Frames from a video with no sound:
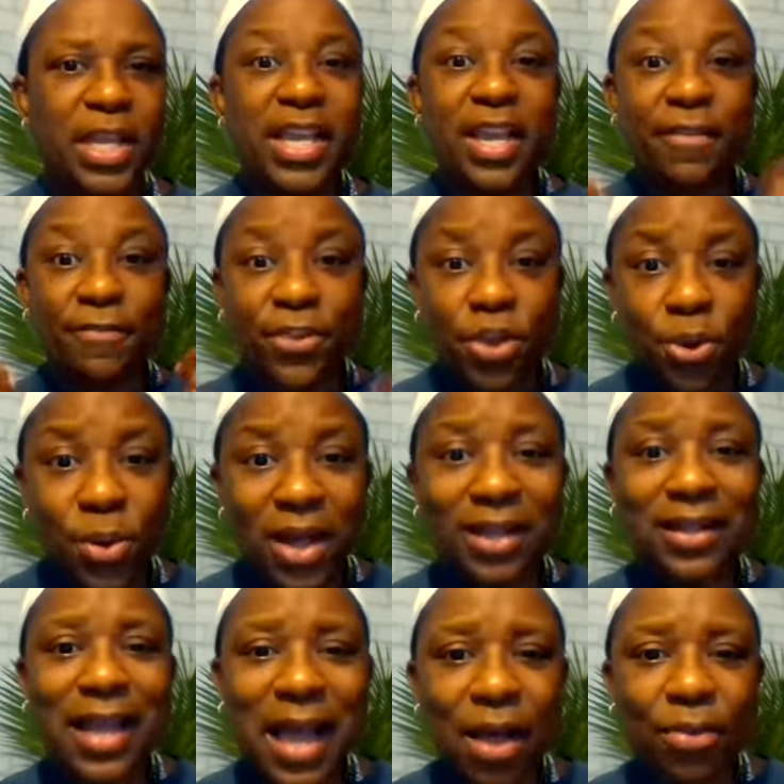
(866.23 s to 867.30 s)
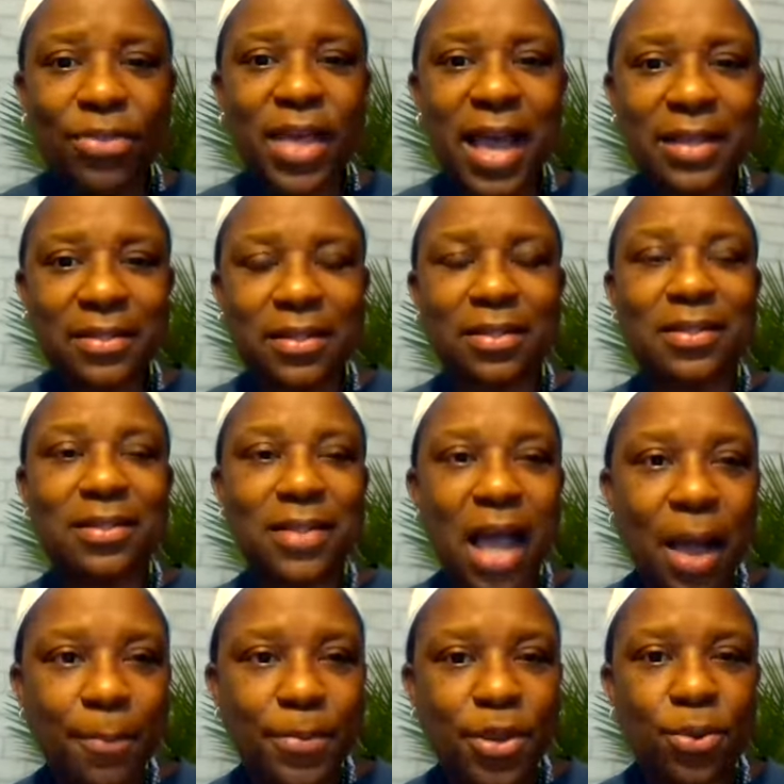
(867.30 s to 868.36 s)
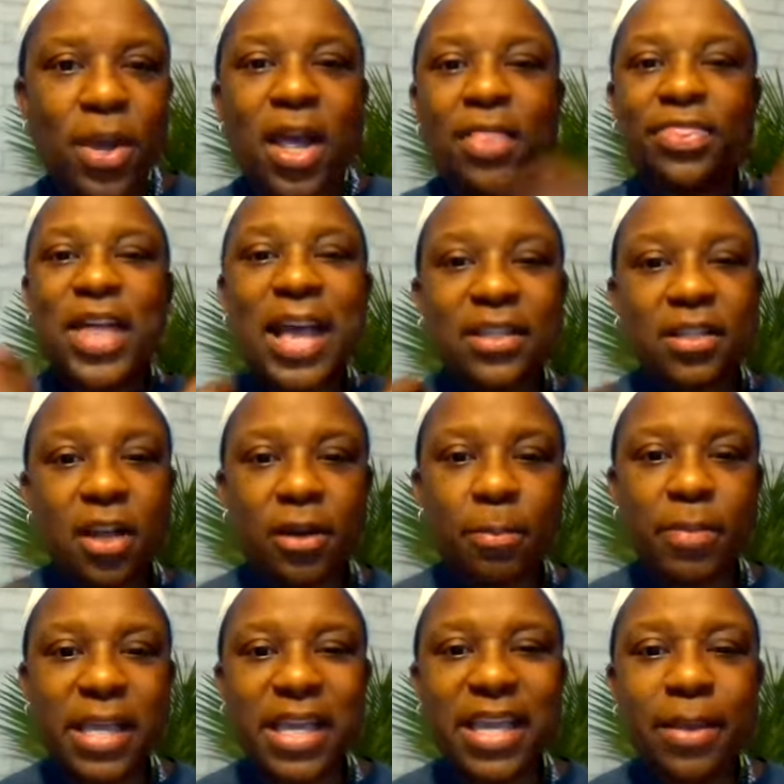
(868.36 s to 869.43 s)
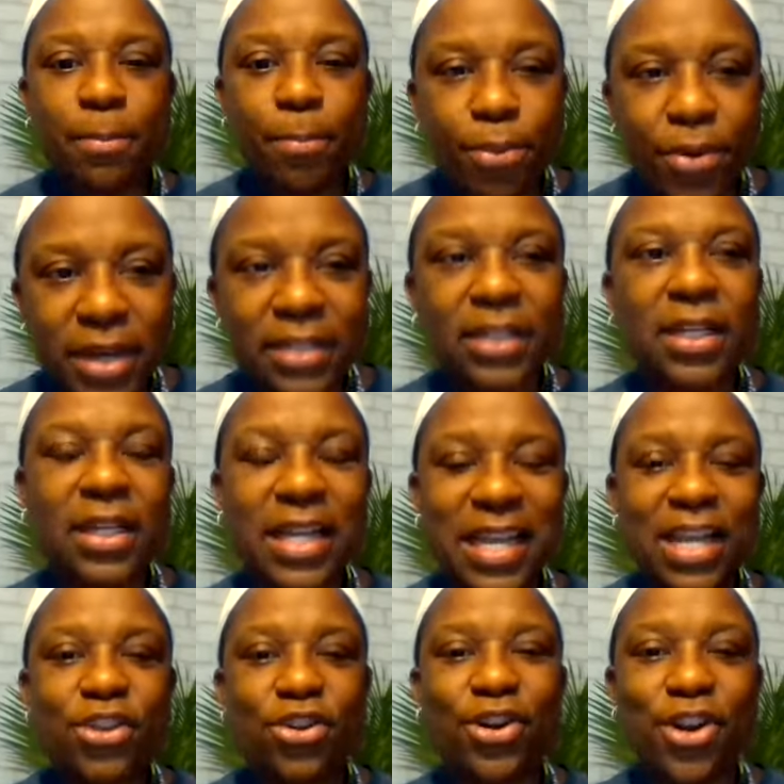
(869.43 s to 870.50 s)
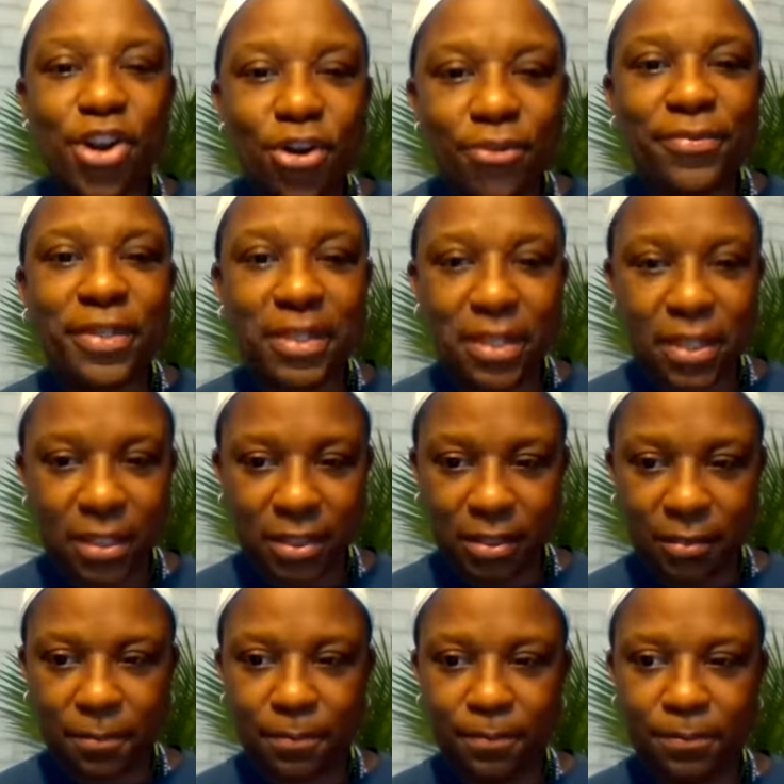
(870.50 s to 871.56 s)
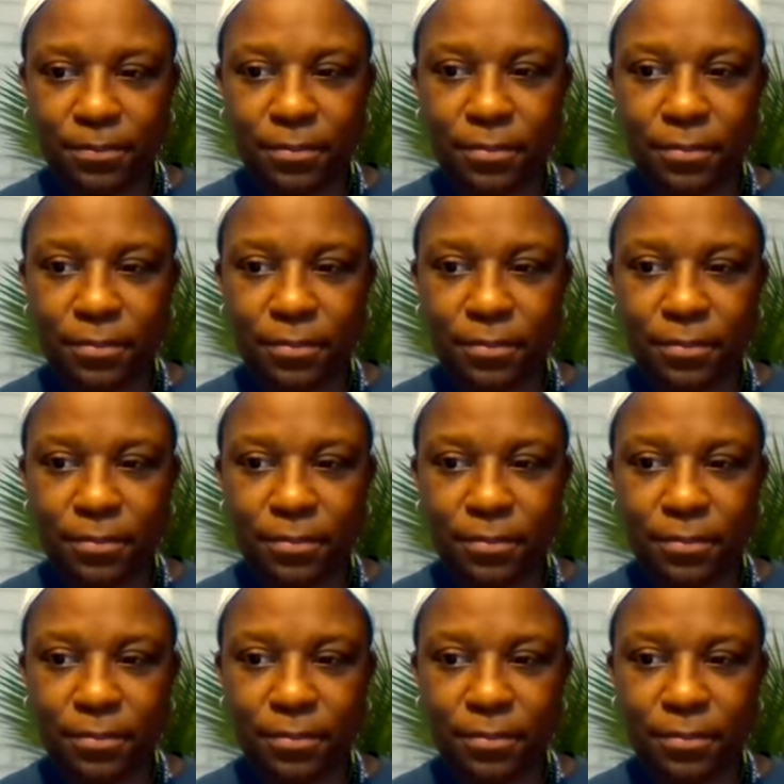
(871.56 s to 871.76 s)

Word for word: If you allow that to stop you, that's going to be imprinted in your nervous system.